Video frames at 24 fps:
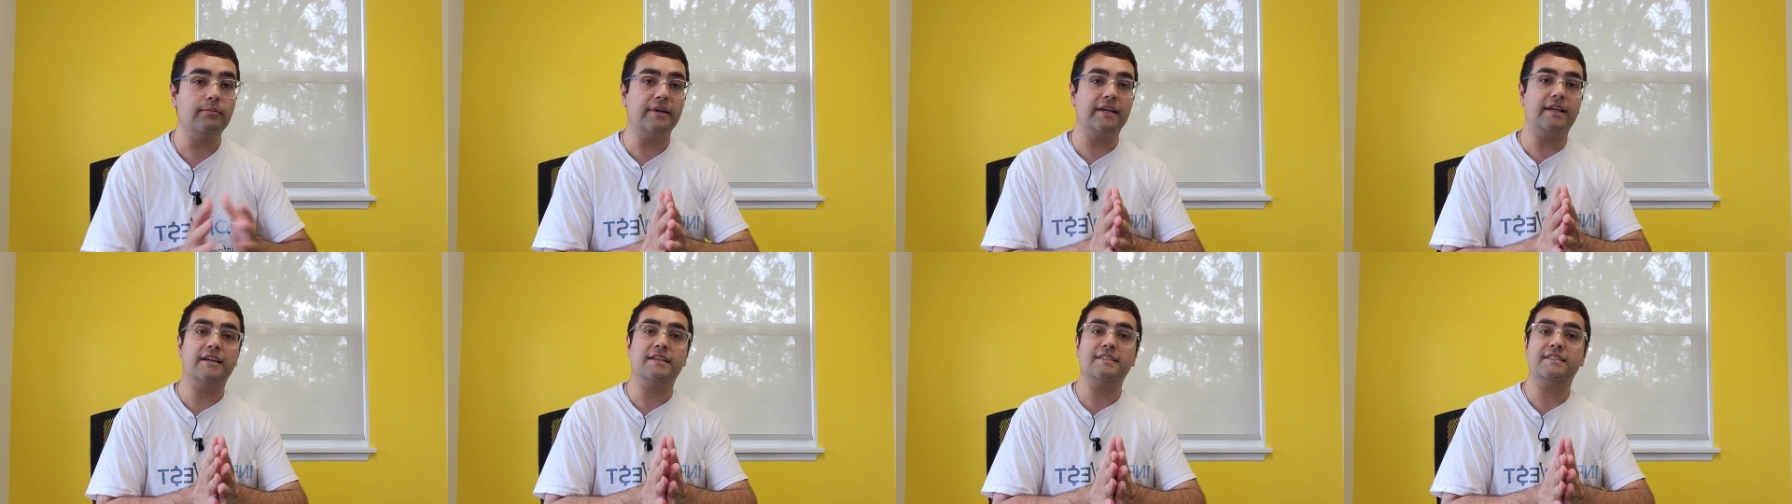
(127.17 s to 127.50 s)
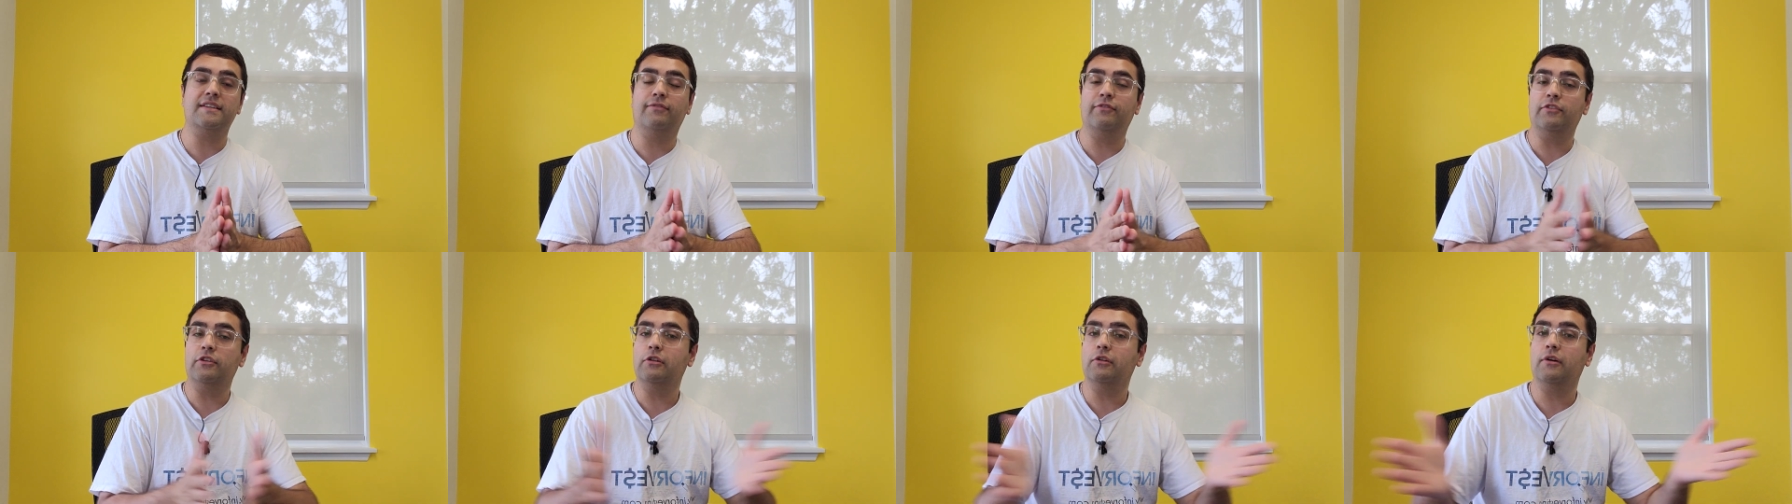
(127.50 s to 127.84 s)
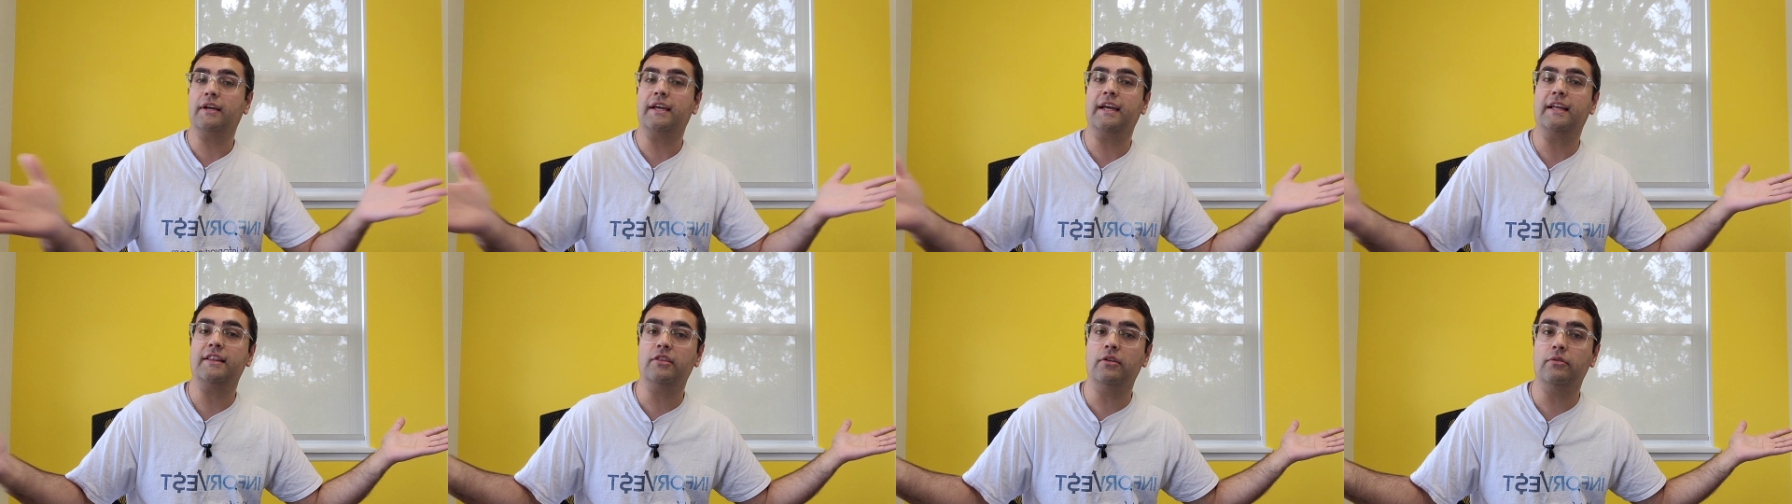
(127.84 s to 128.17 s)
because if you
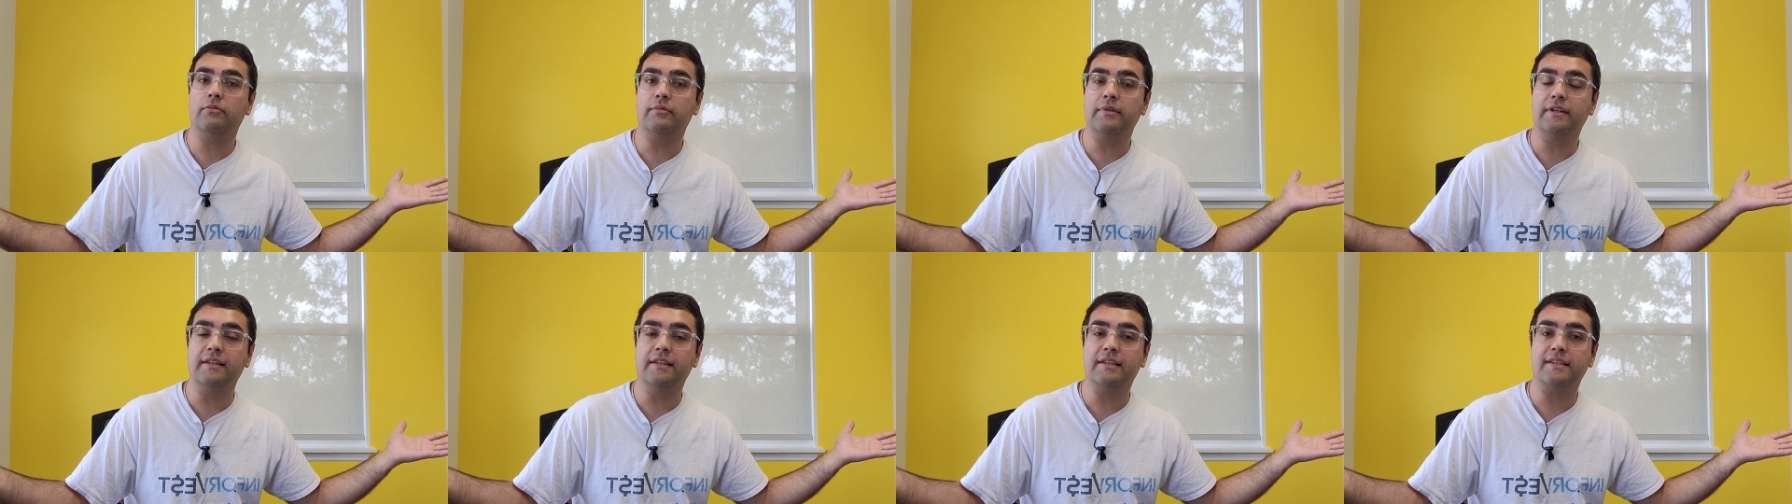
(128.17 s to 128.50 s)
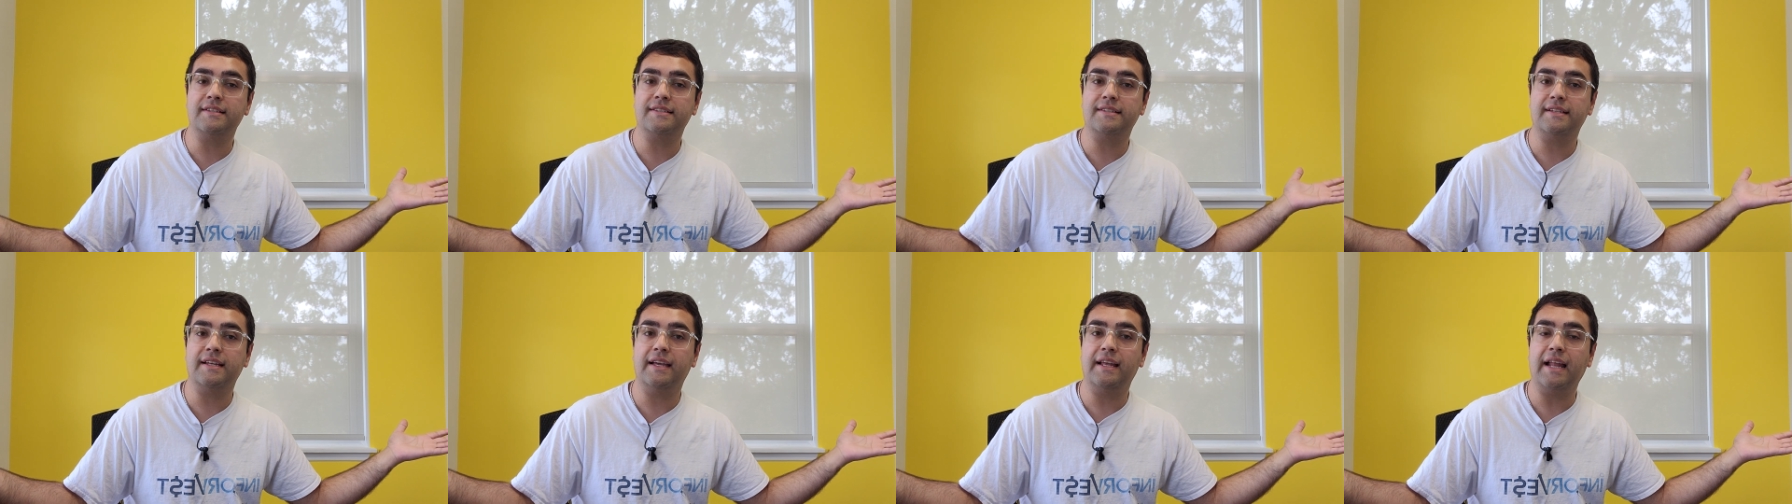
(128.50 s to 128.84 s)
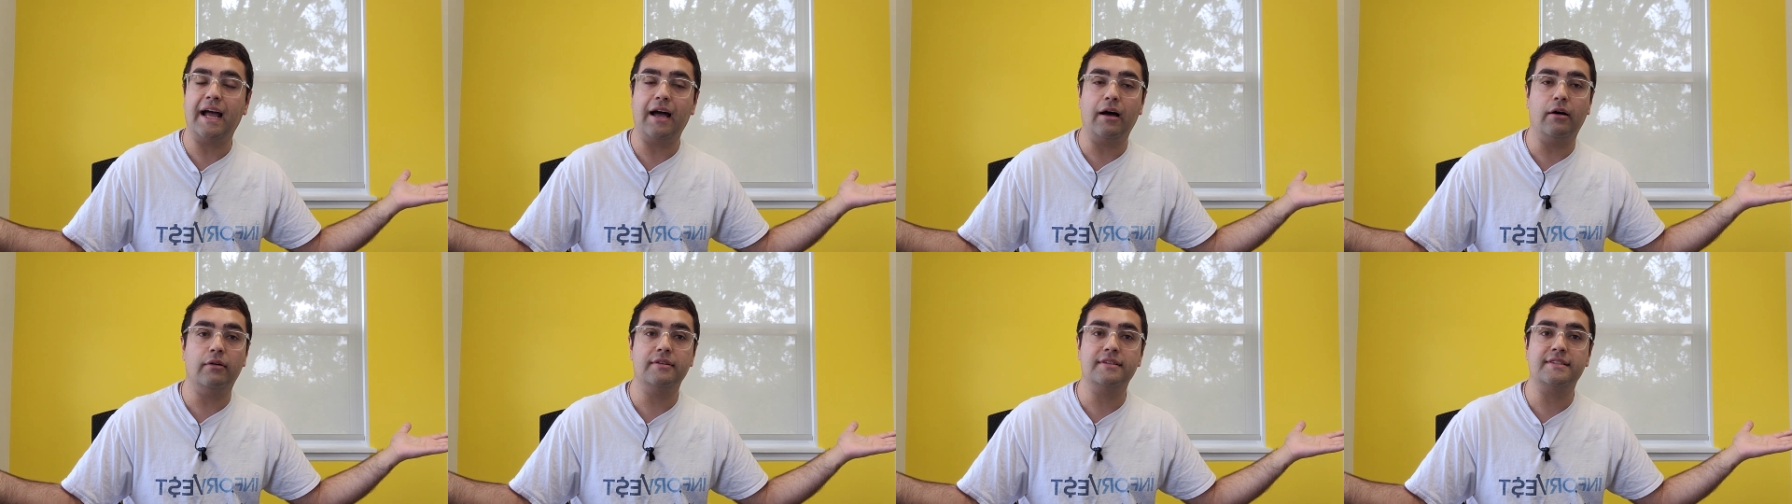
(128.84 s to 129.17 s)
look at the real estate,
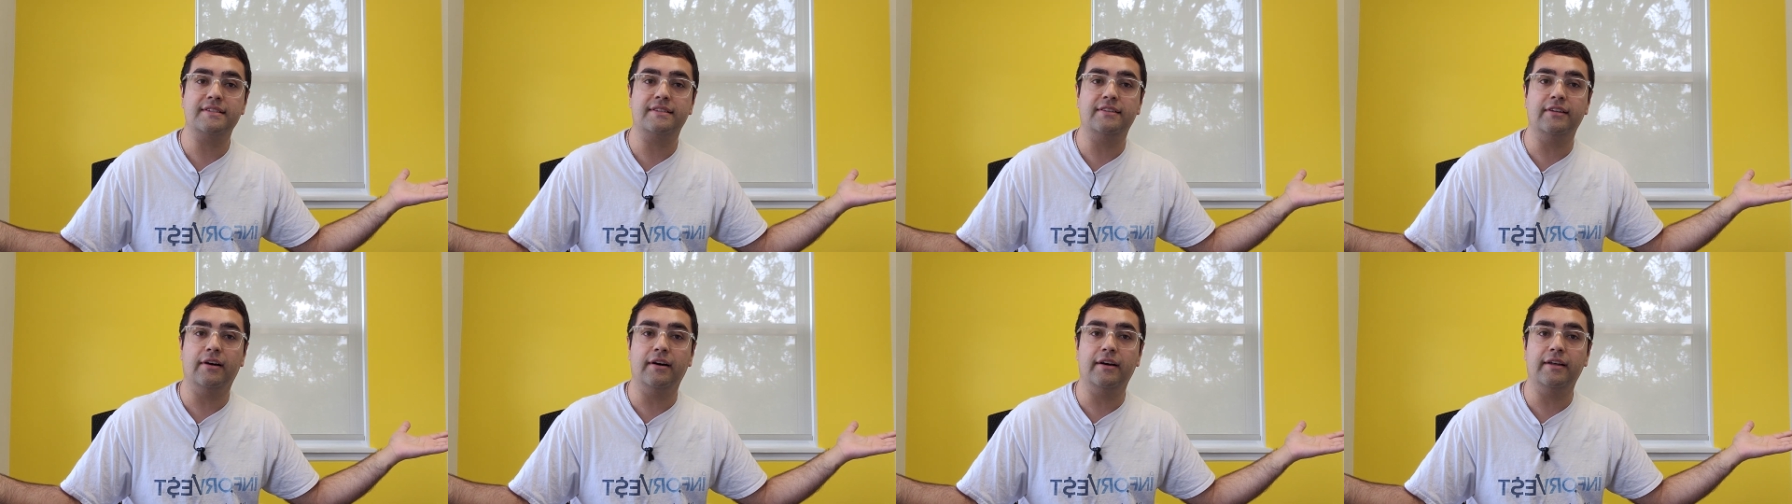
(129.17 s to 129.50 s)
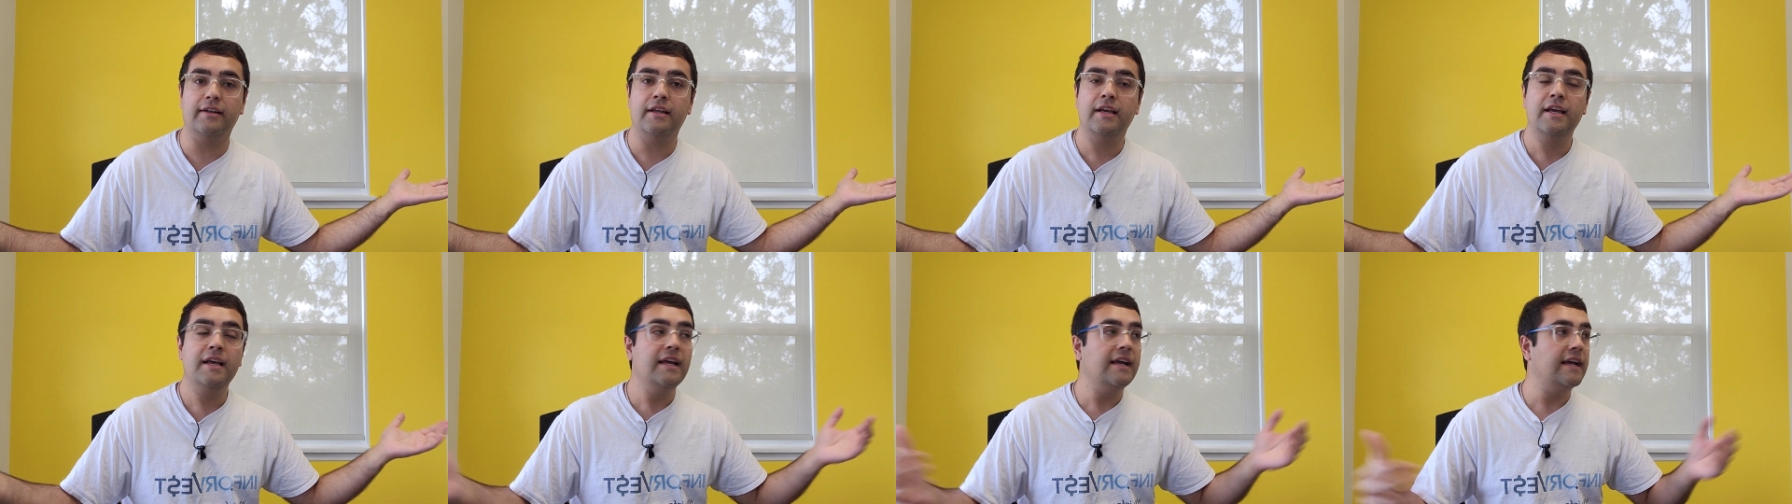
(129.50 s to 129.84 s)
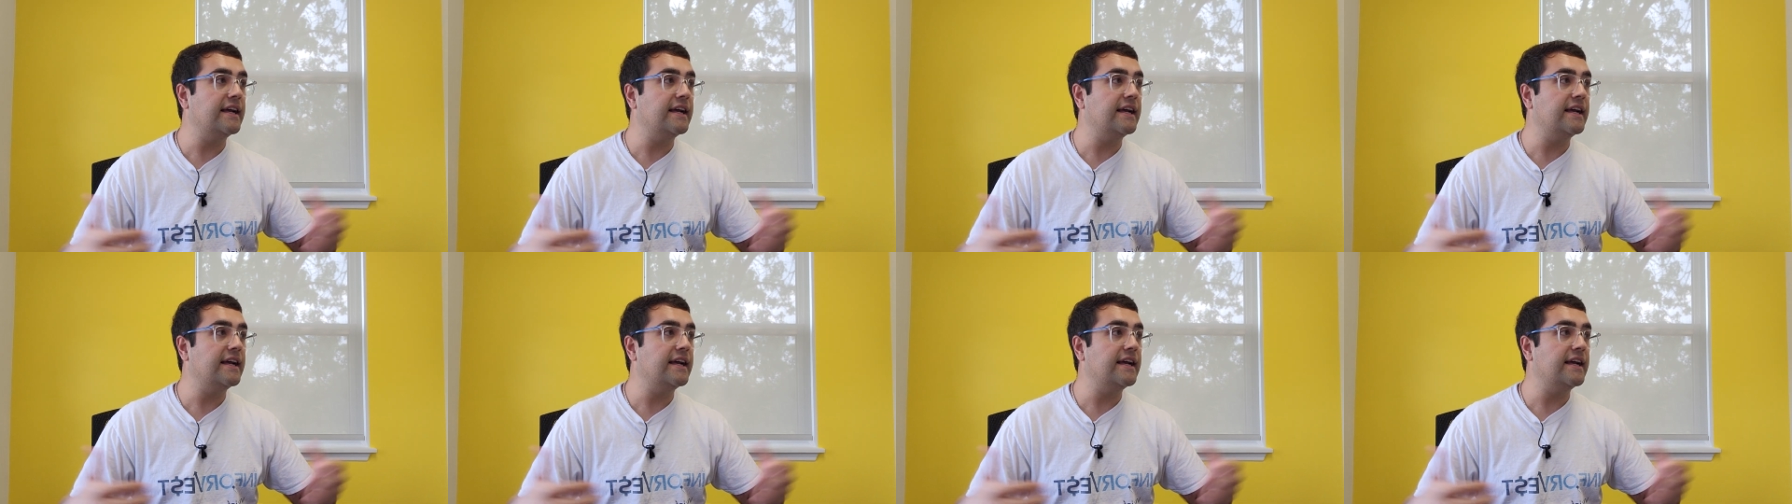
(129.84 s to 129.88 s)
how it's done,